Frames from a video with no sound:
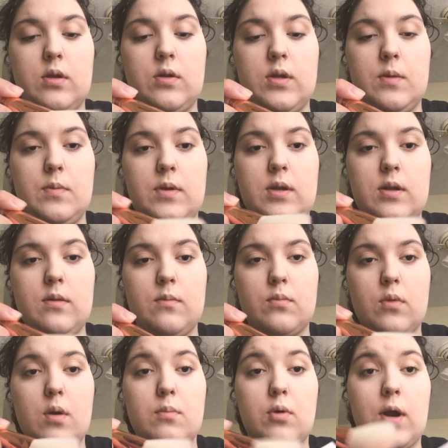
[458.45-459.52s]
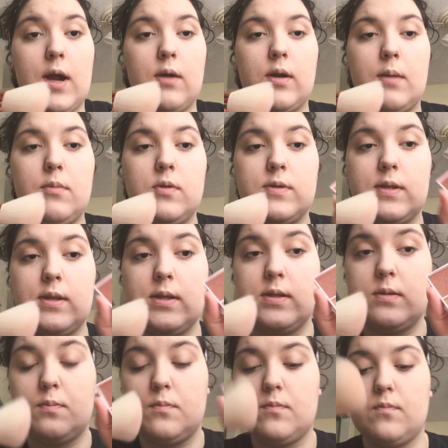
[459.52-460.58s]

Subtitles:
you dip it in a brown. I'm using this